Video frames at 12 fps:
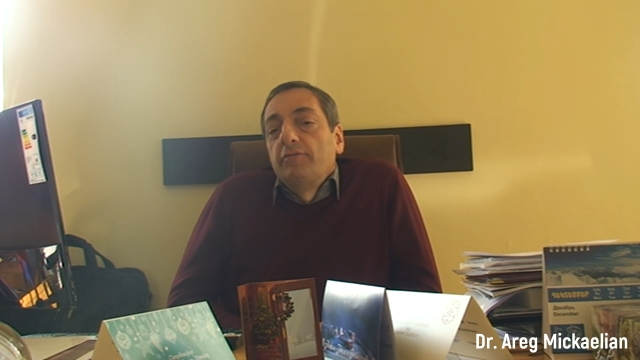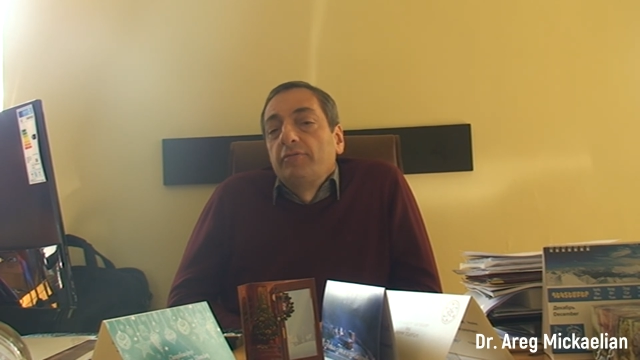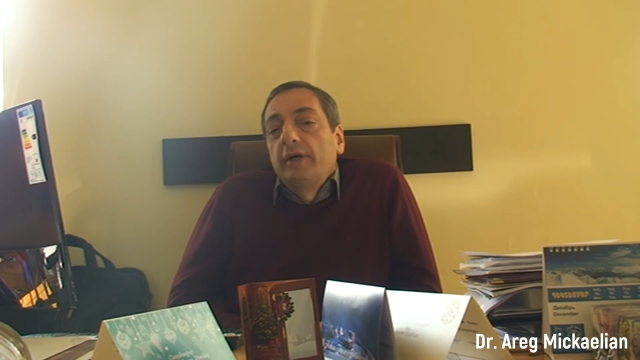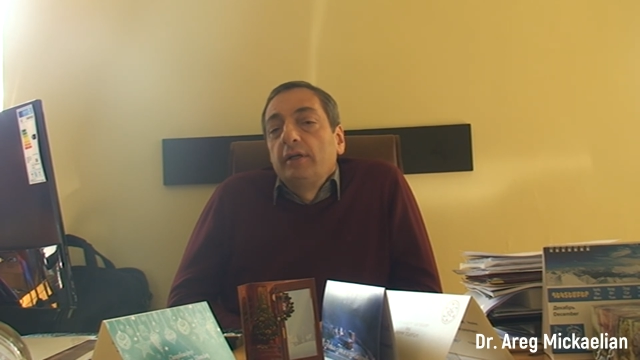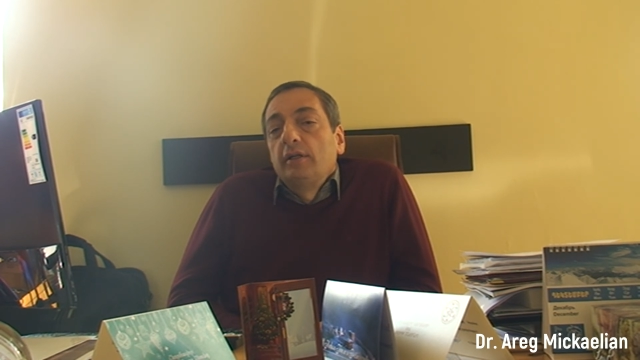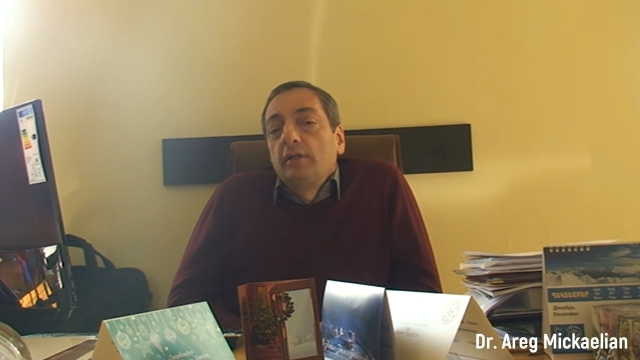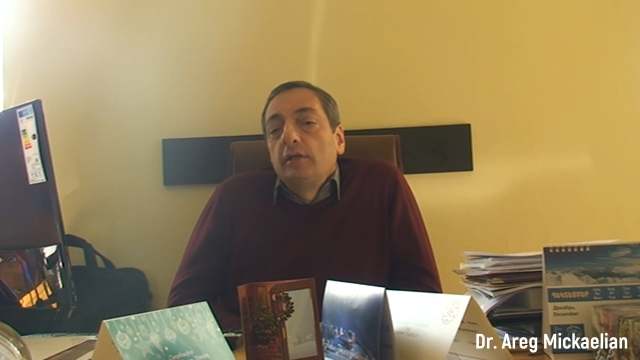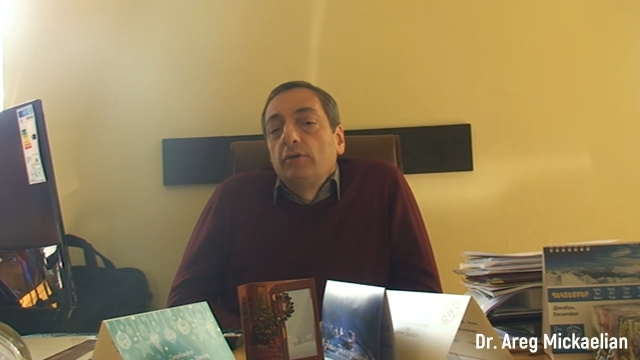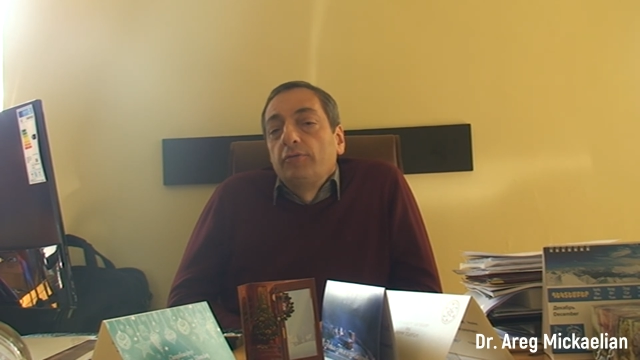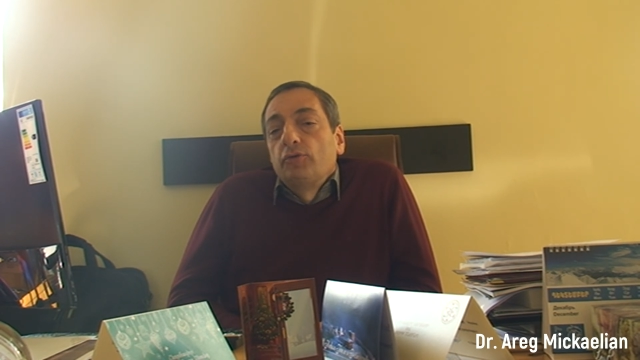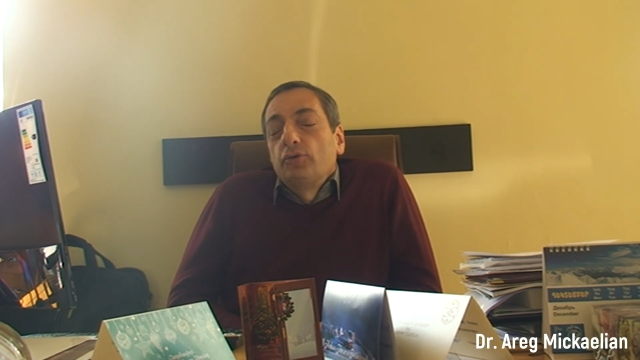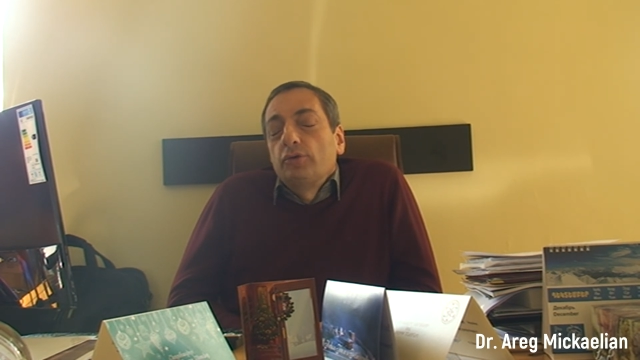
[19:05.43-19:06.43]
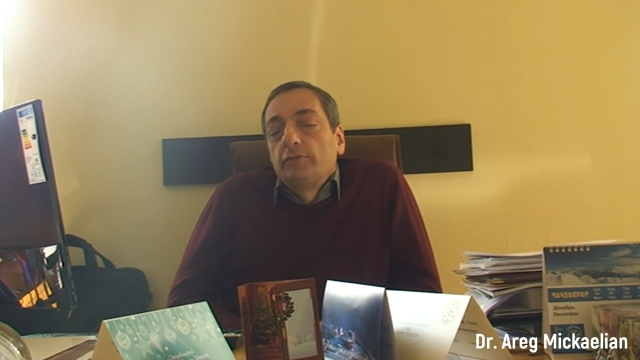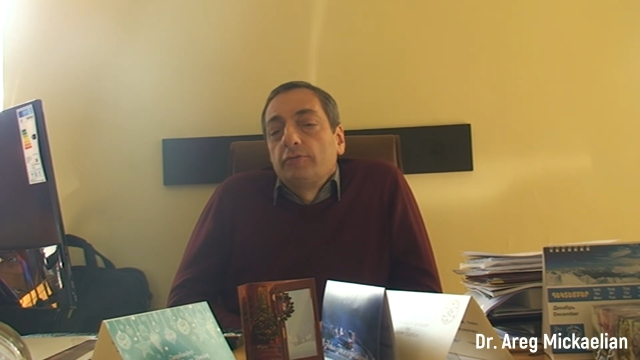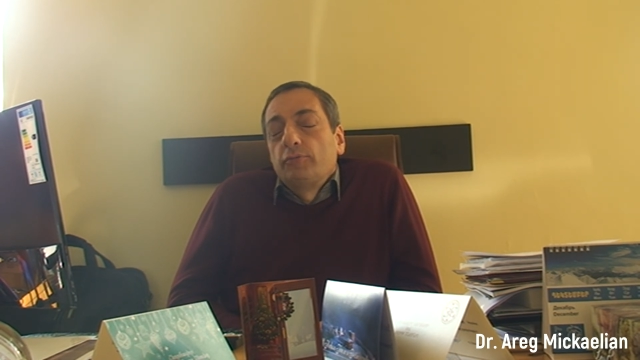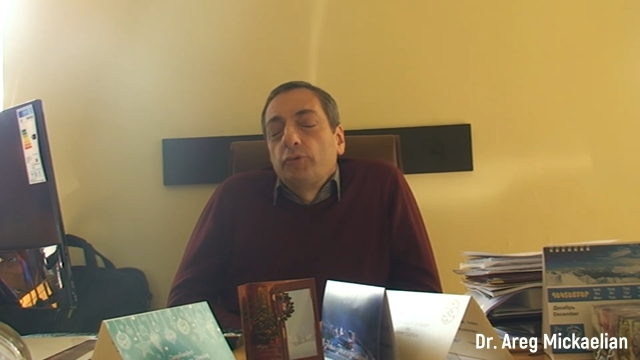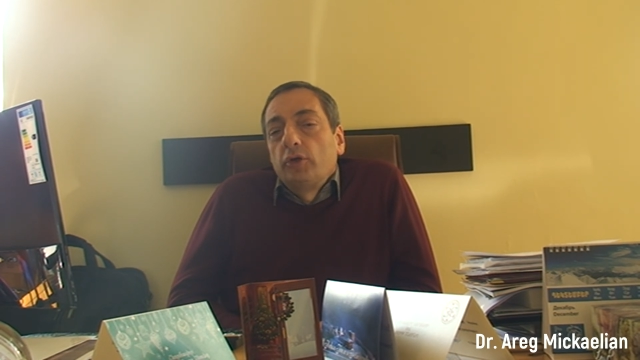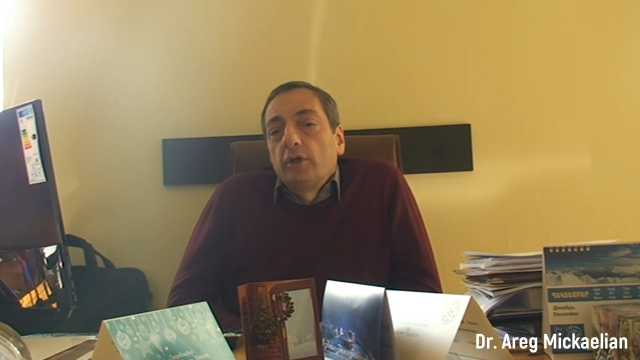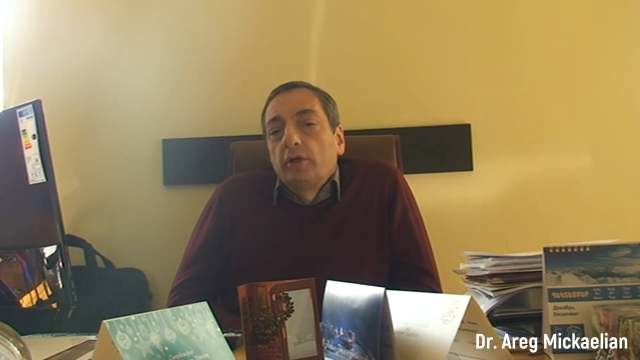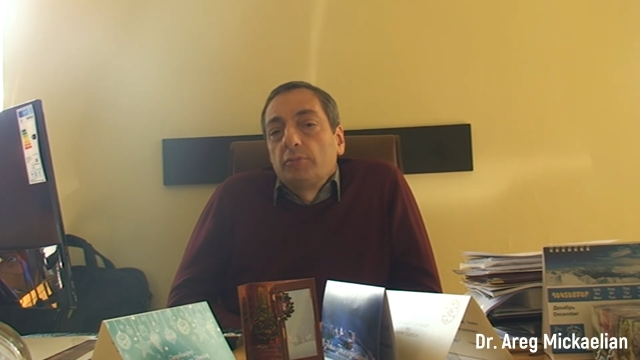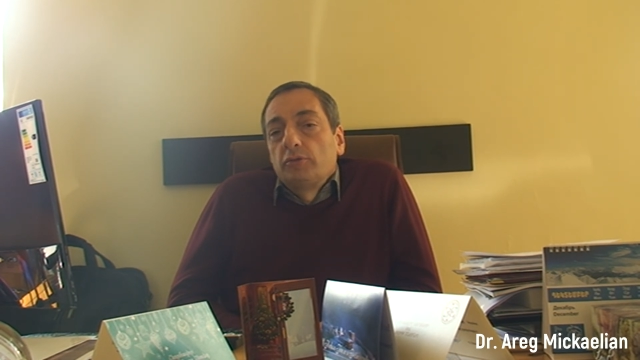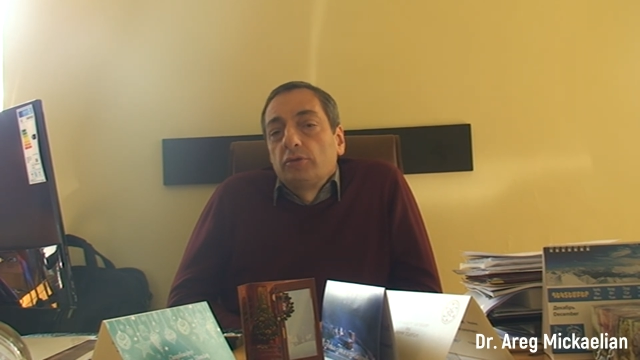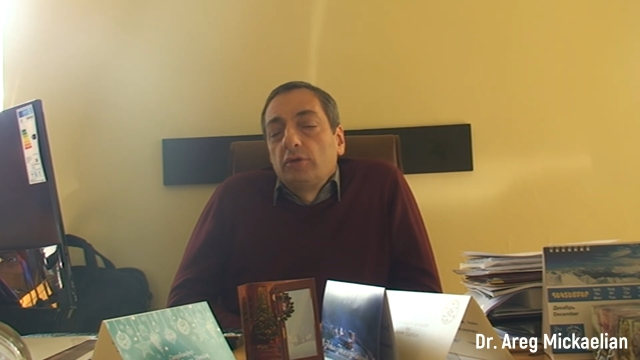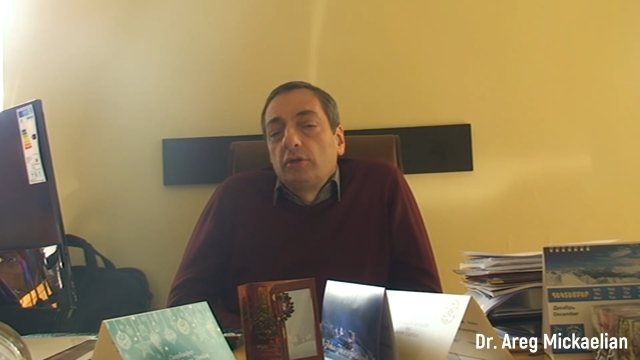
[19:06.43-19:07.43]
Finally, of course, for Birakan
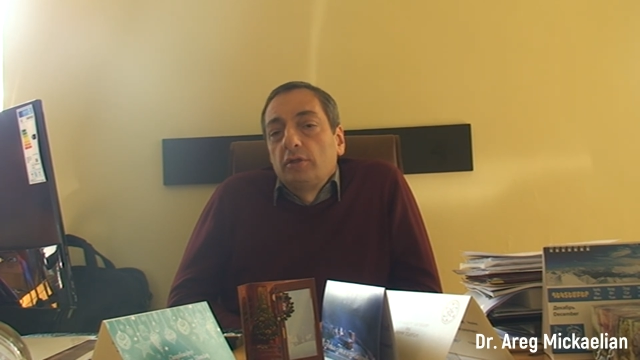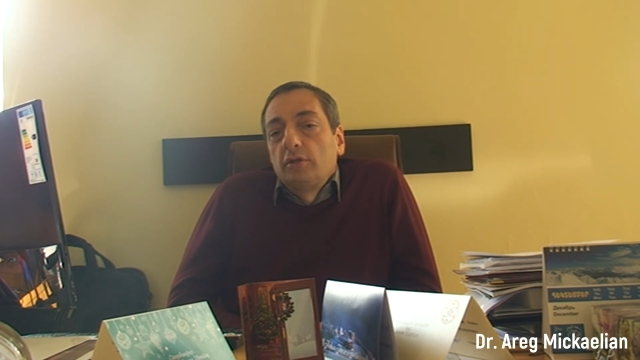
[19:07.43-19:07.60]
Observatory,